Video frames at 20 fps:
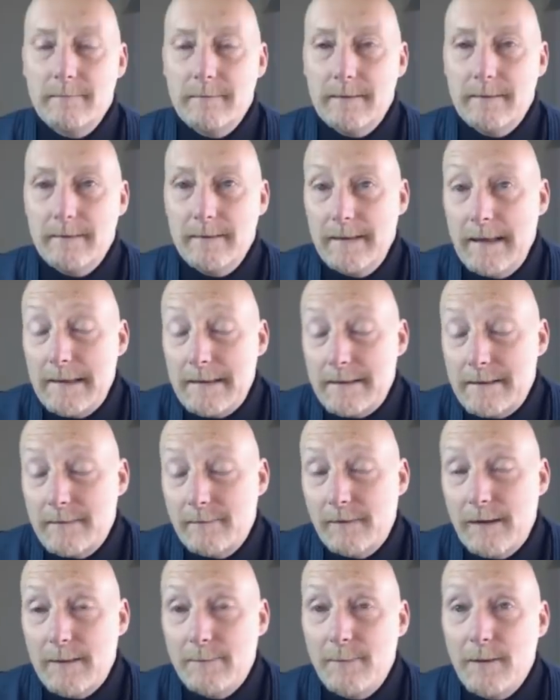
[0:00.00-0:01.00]
and the
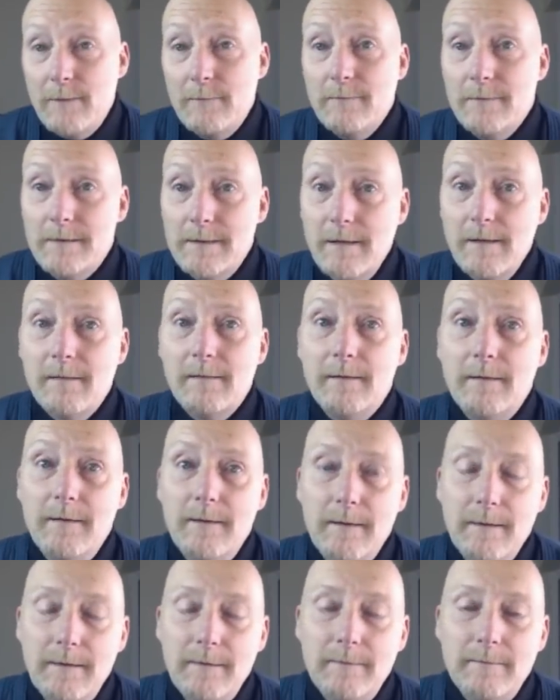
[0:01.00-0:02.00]
denser our bones are,
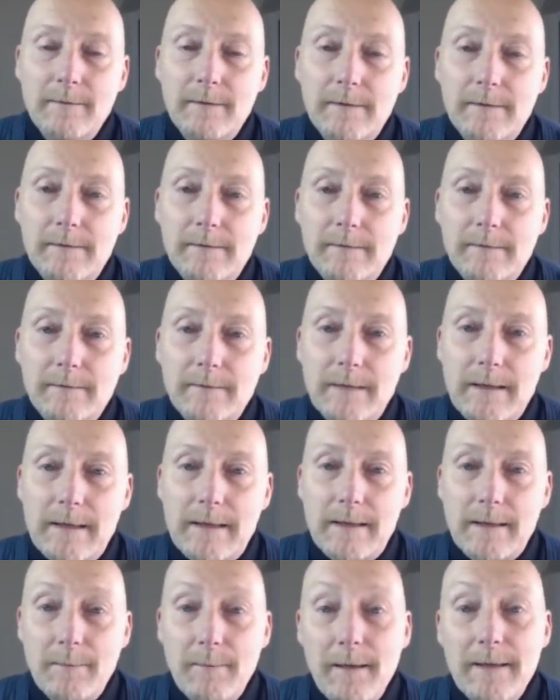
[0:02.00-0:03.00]
well,
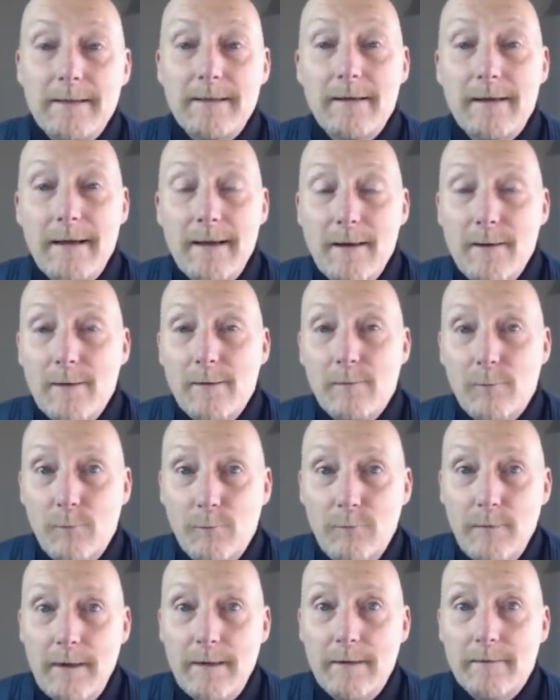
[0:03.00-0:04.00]
the better they are
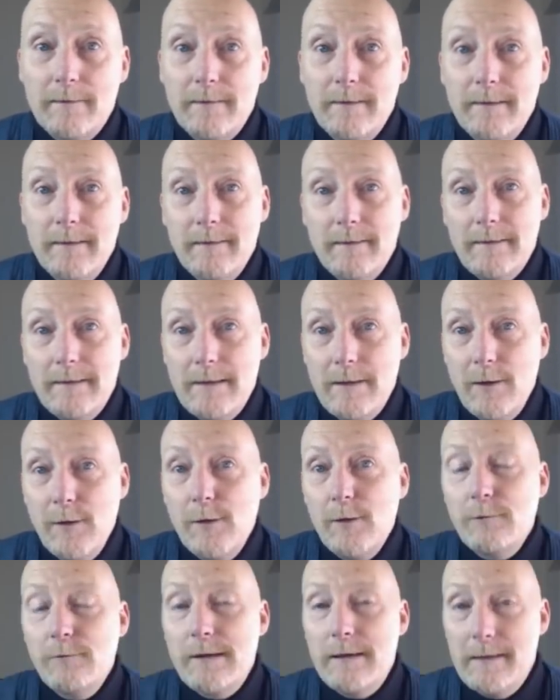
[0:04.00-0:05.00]
all round. And the
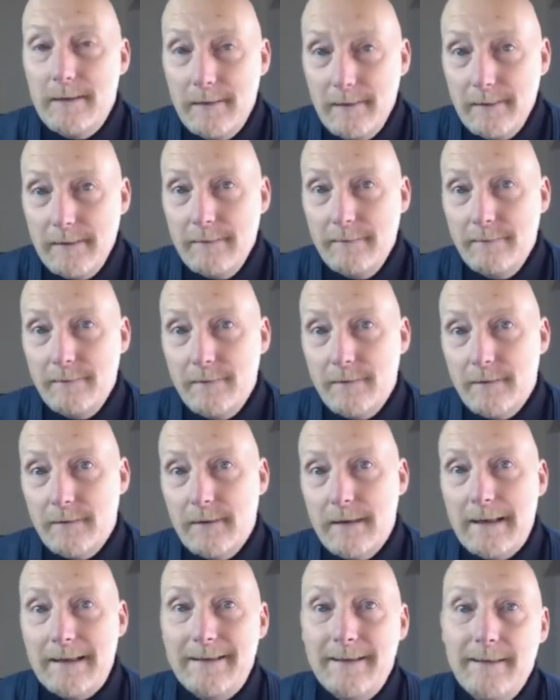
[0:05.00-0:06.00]
earlier in life
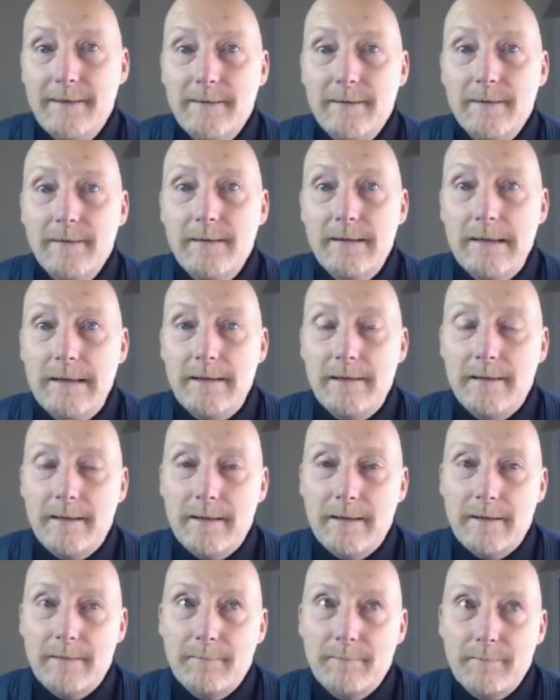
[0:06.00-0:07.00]
that density
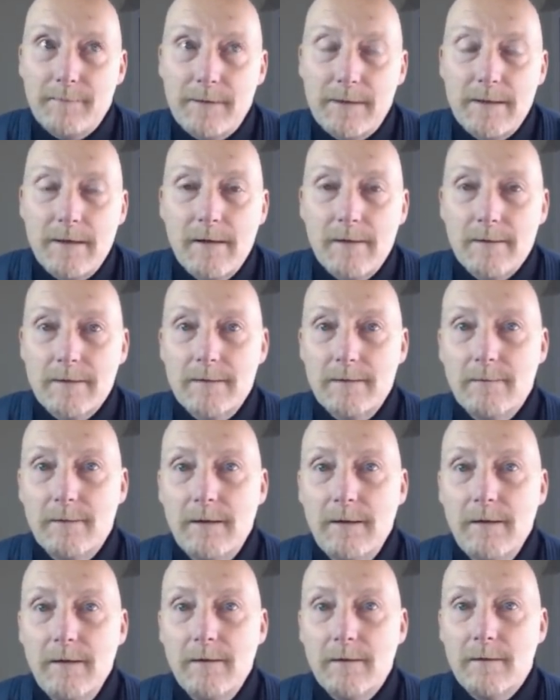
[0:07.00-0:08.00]
starts to
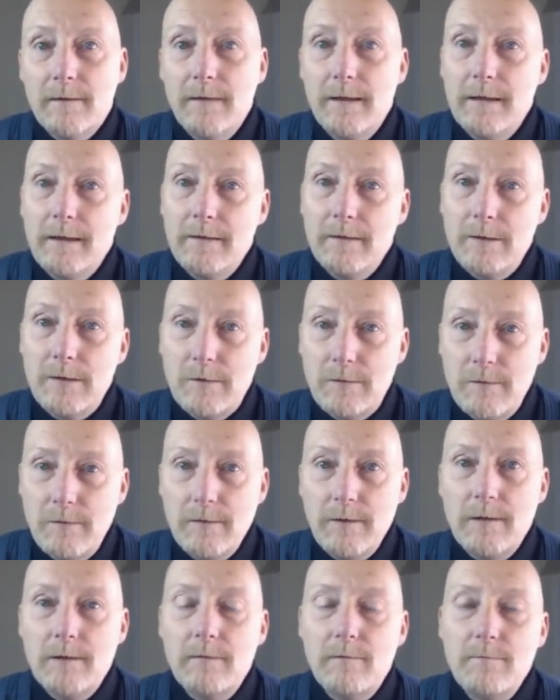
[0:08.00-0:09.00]
occur, the
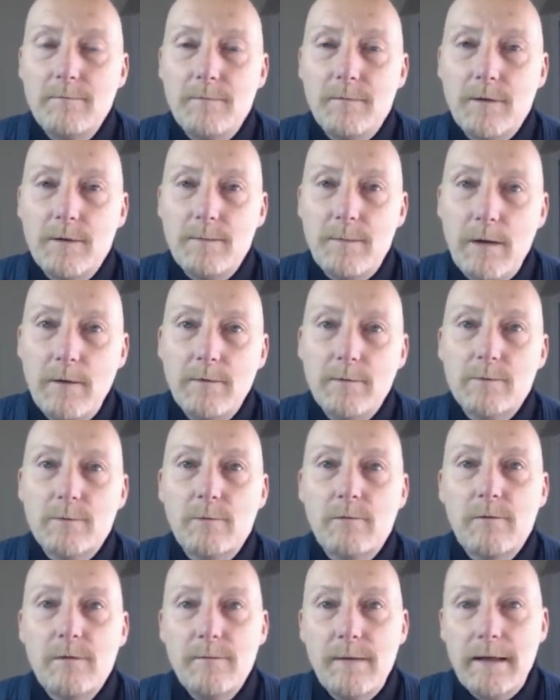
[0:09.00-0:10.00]
stronger the bones
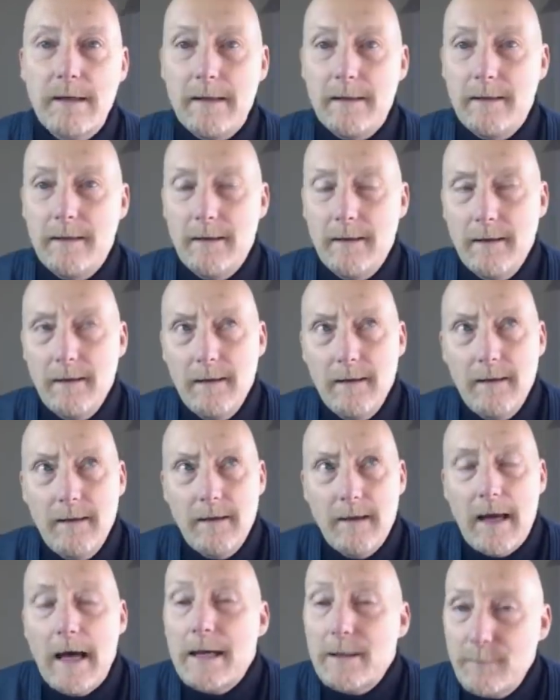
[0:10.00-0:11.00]
will remain
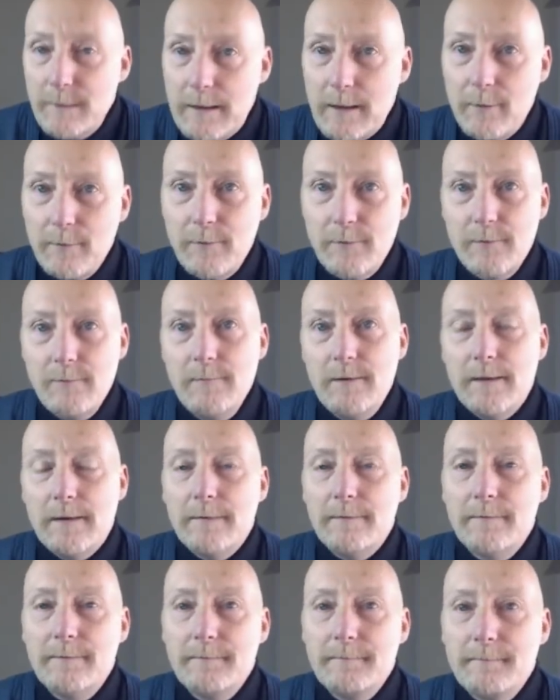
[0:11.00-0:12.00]
as we go through
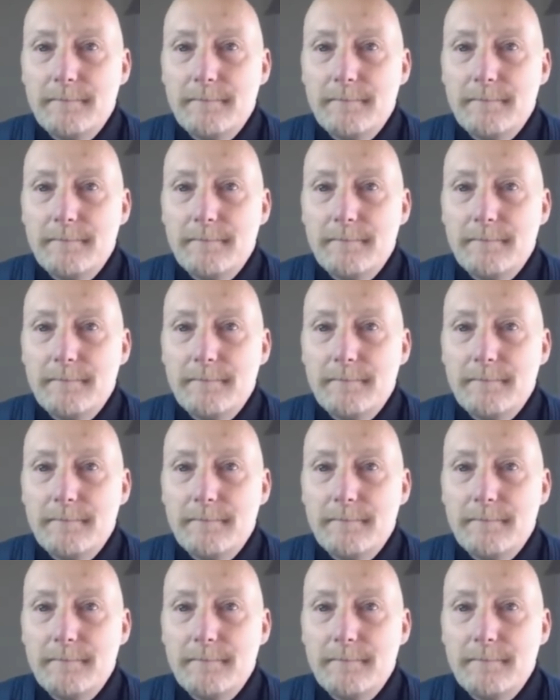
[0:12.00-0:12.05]
life.